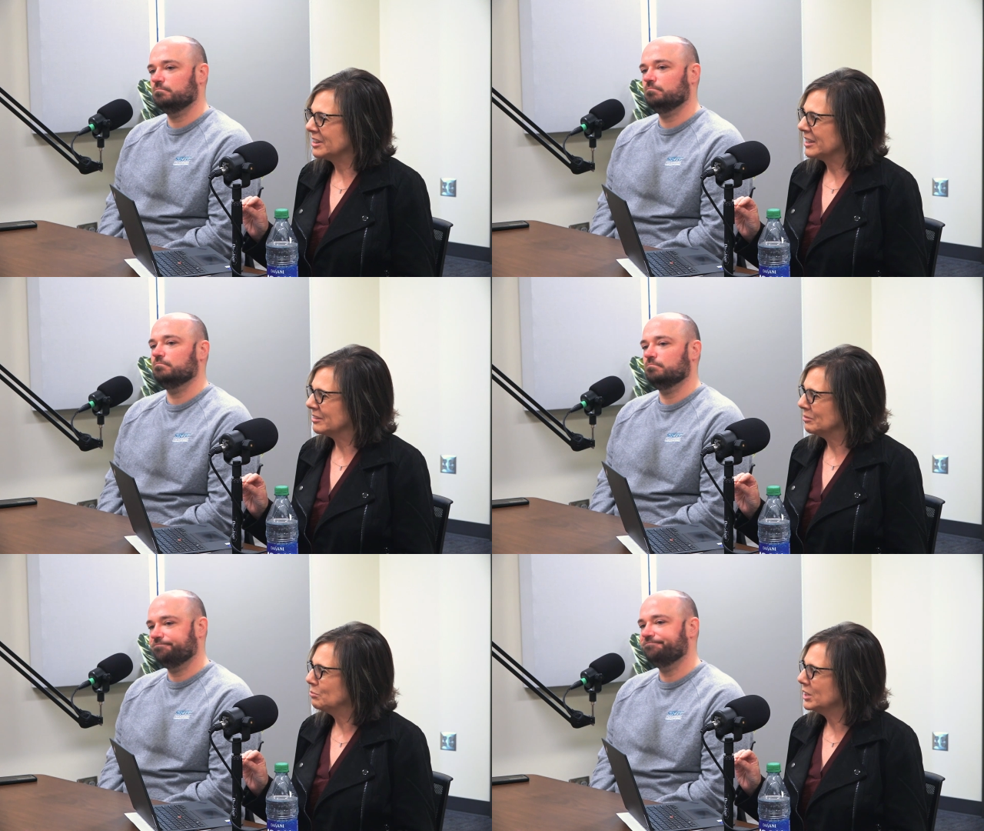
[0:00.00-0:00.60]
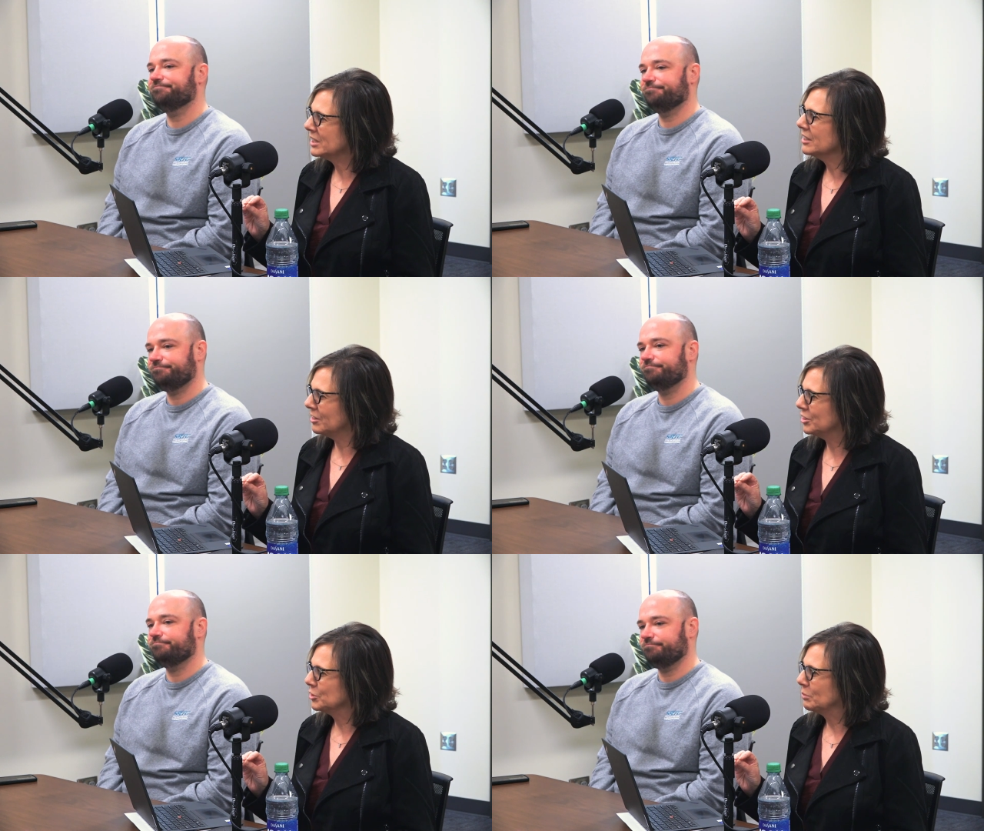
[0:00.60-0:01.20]
Speaker 1: that we
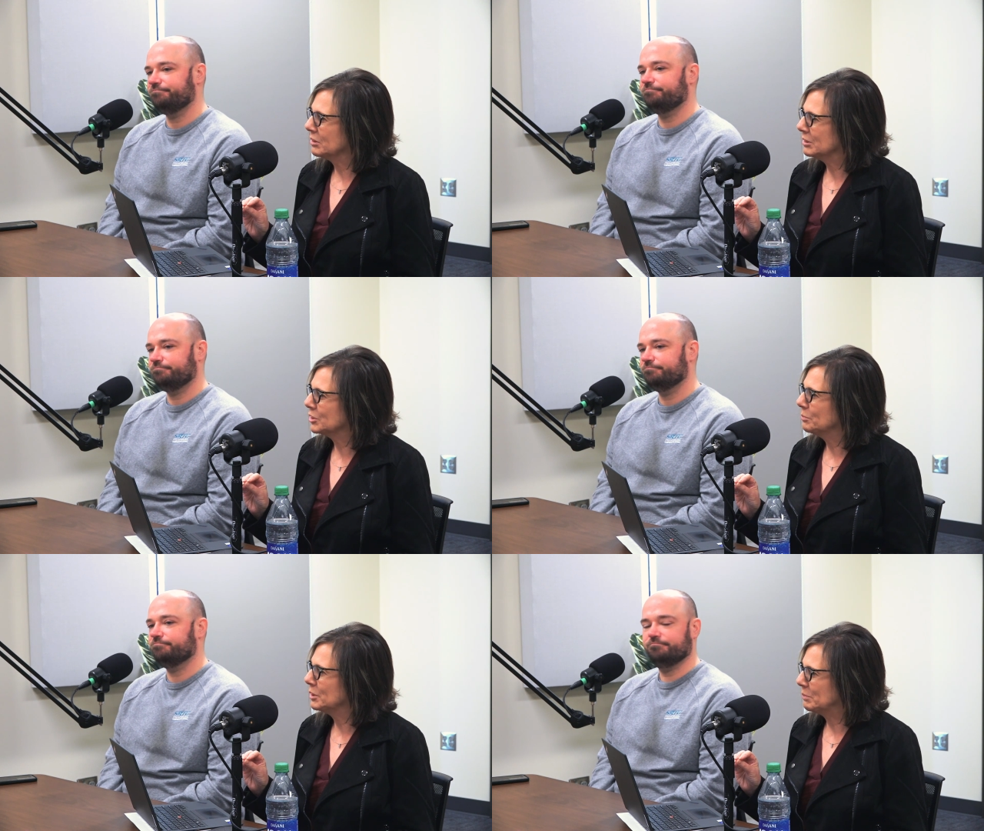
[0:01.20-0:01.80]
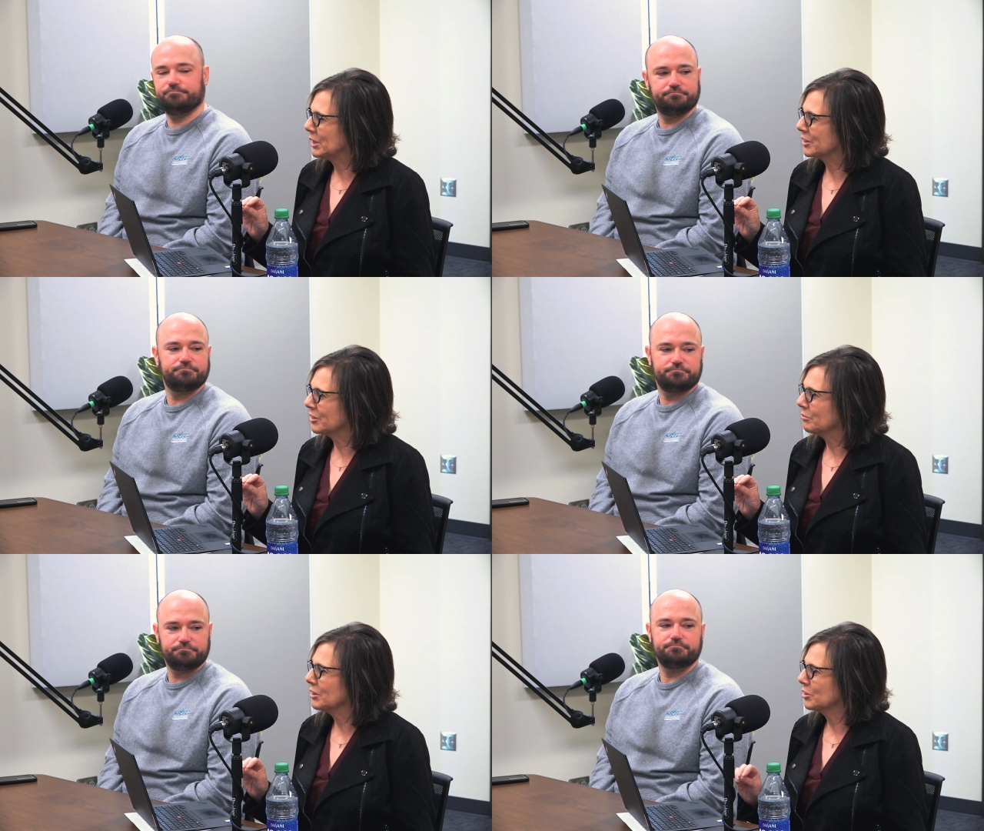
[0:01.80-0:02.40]
can all do a little bit
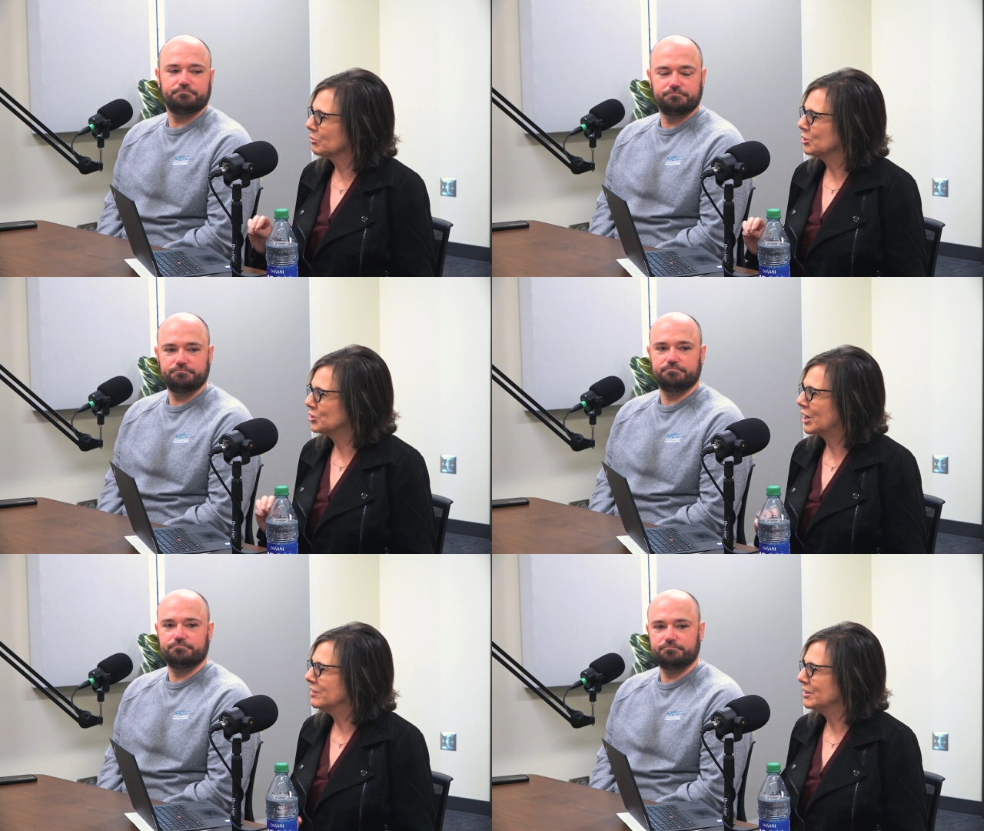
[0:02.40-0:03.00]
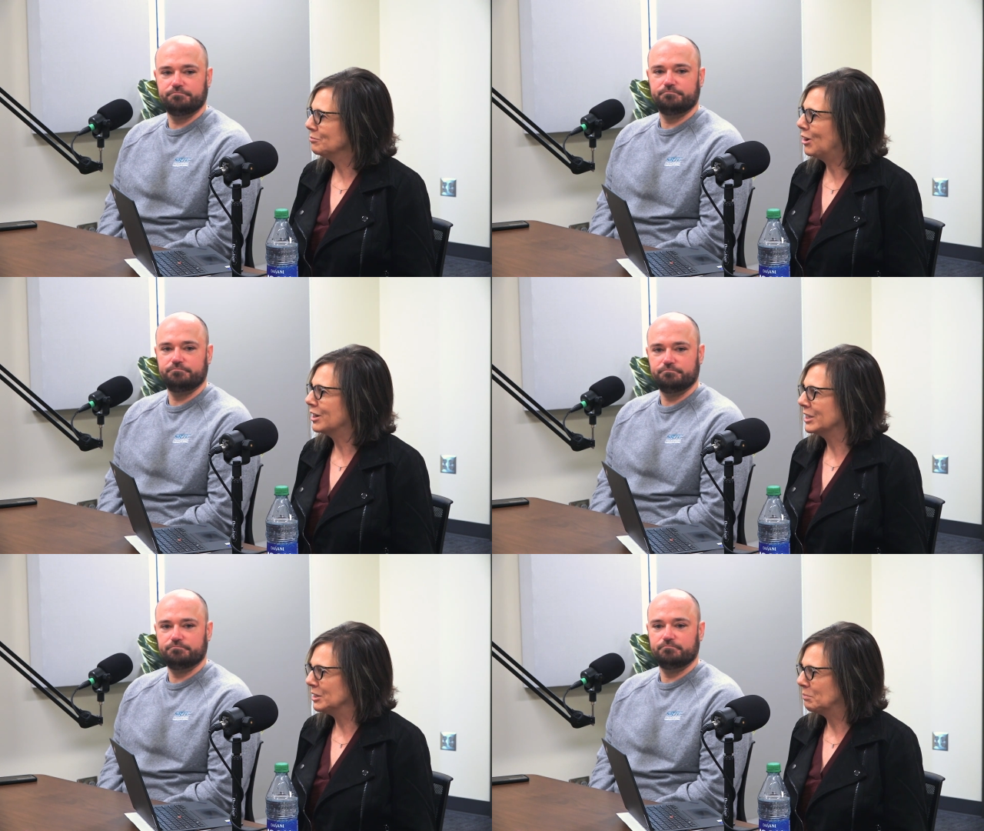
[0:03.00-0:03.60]
better, whether yeah. we're driving,
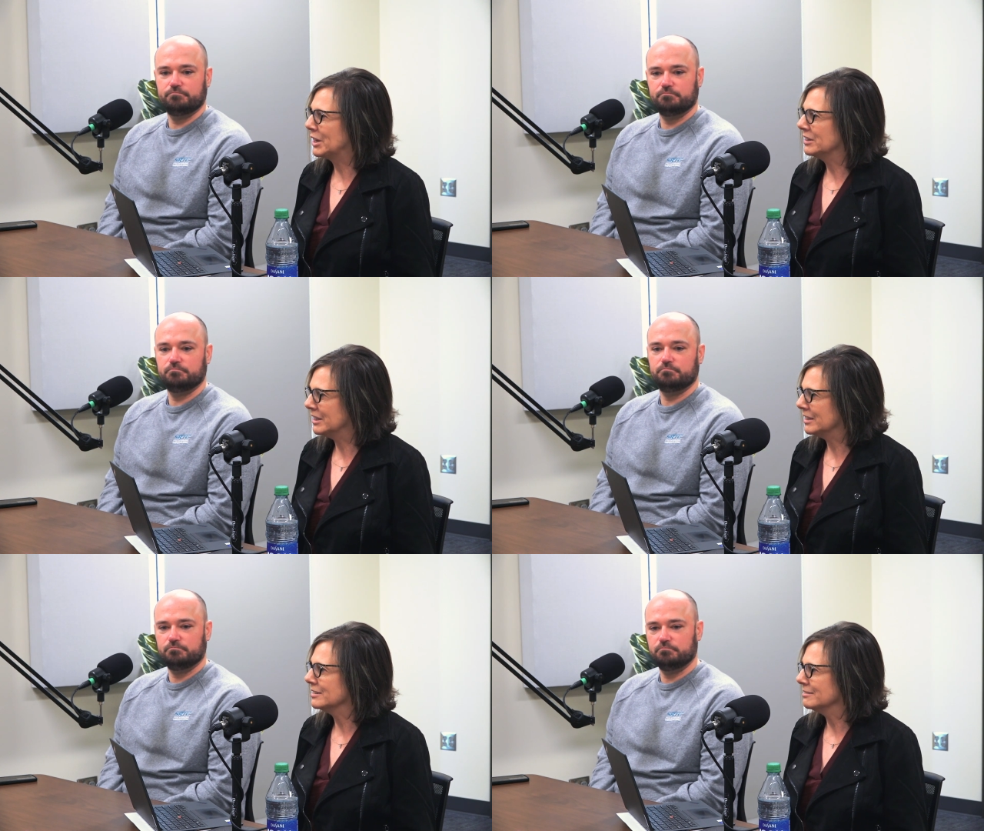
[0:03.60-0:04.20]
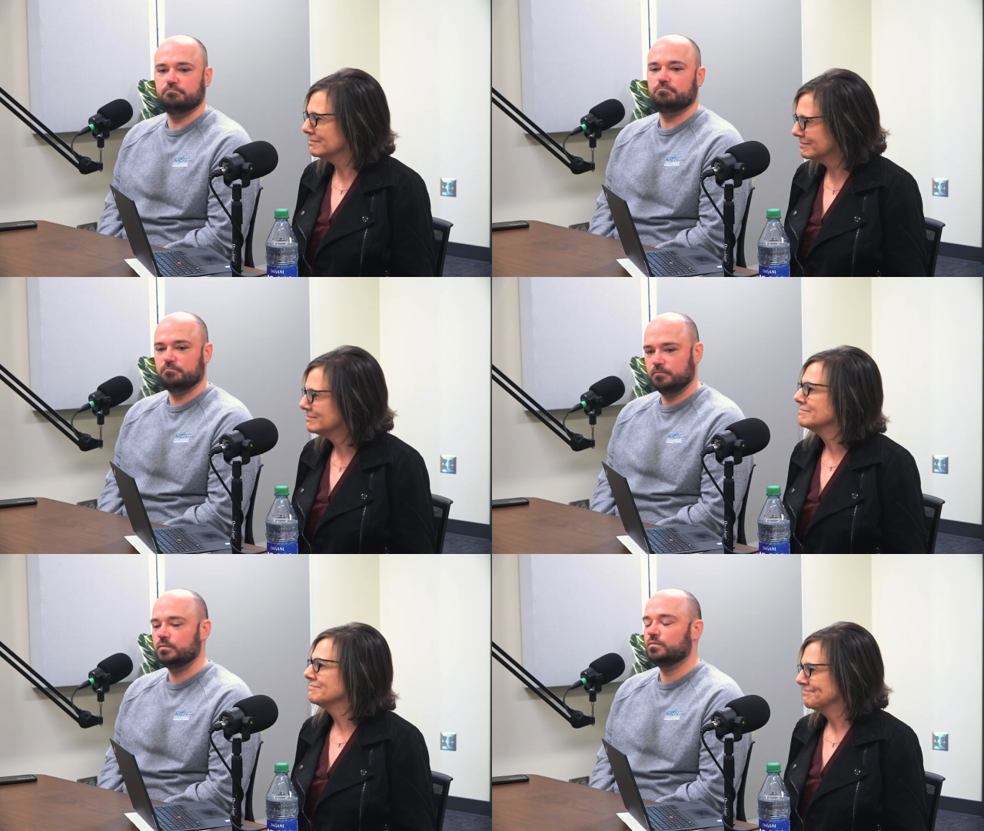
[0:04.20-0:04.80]
walking, biking.
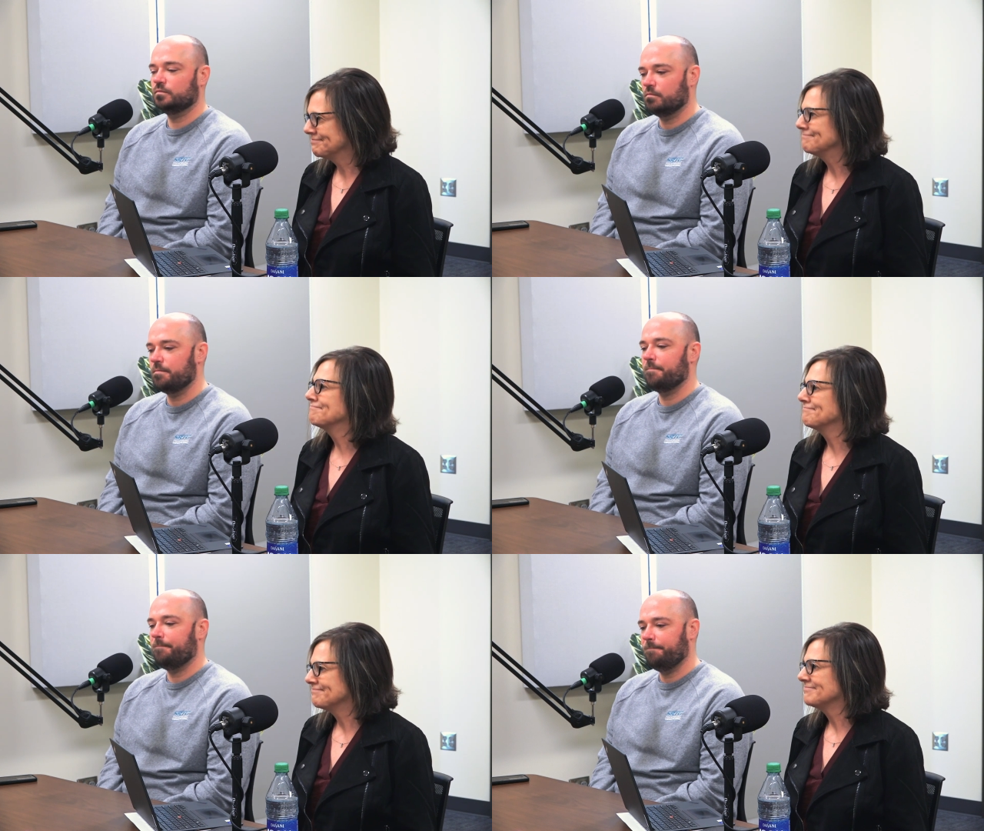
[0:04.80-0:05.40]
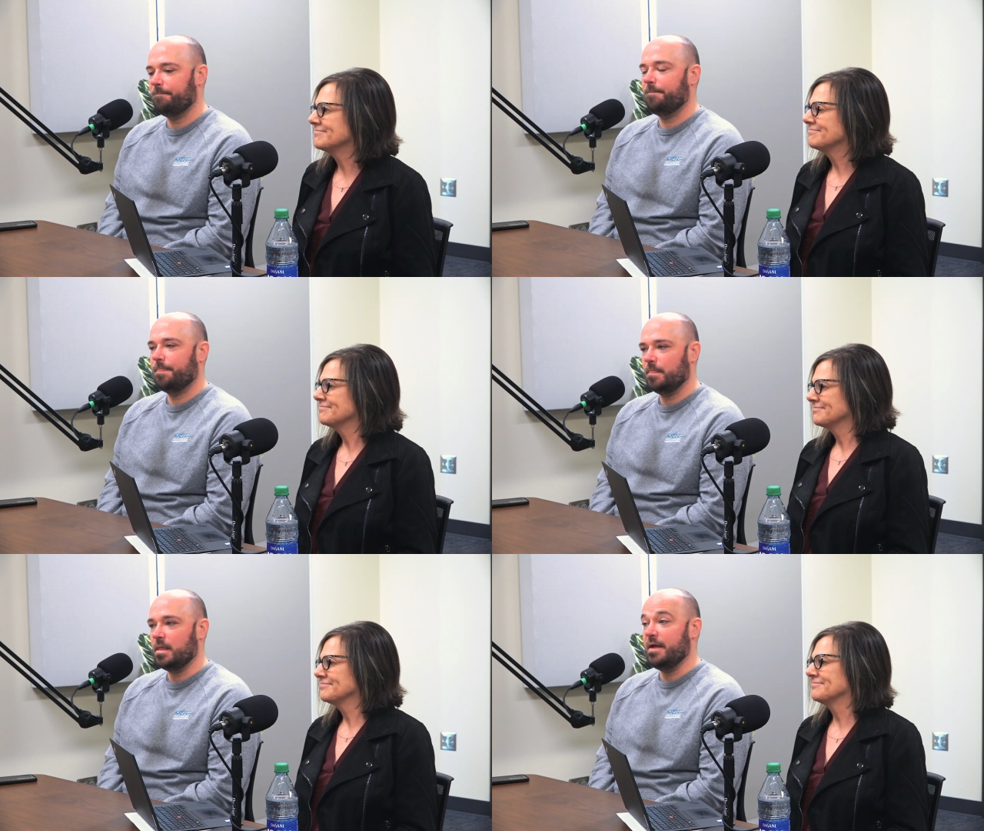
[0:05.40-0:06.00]
Speaker 2: Right.
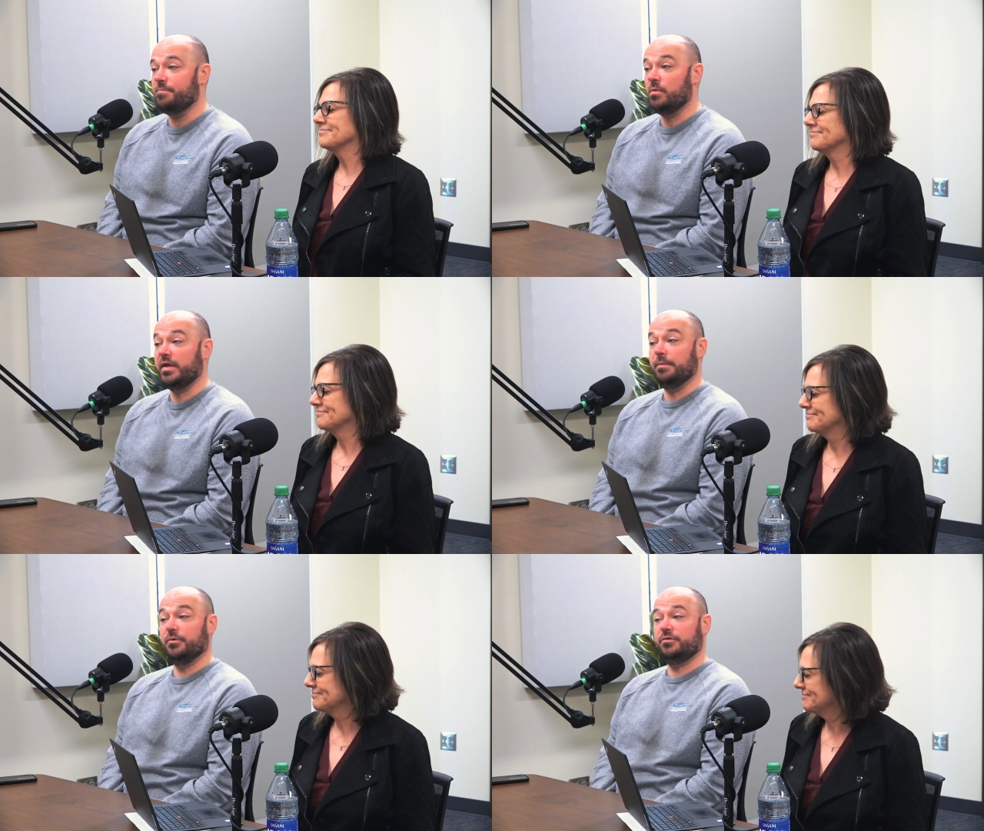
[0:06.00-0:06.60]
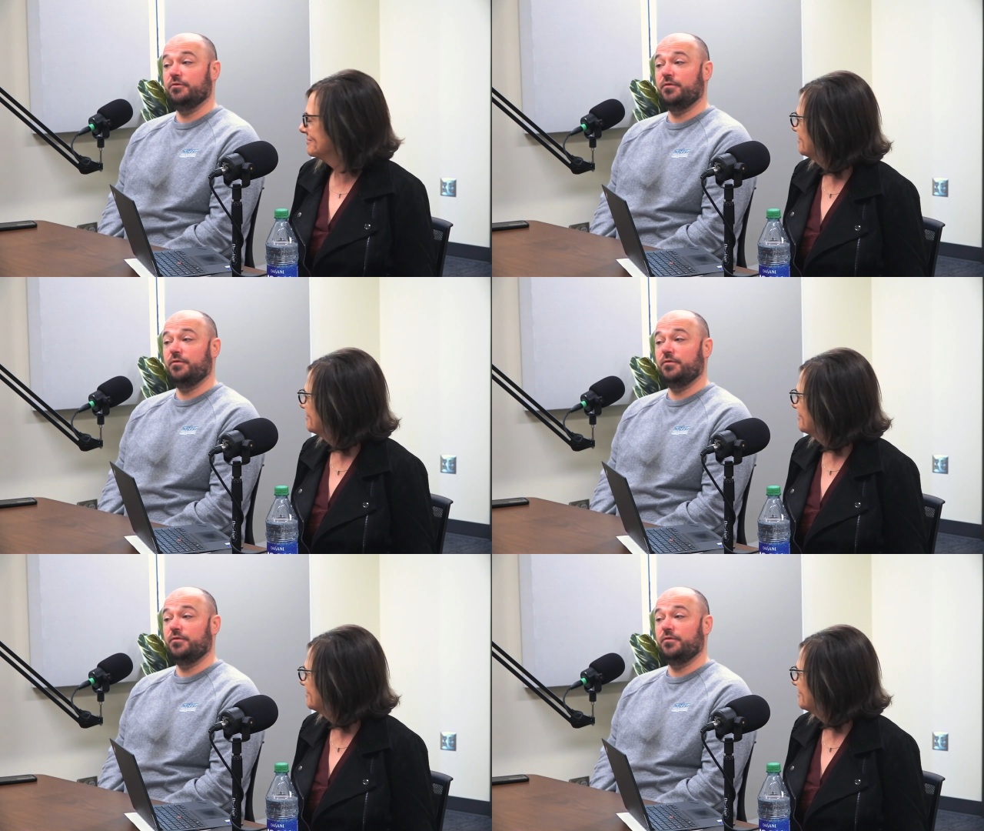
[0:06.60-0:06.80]
Yeah, and we can pursue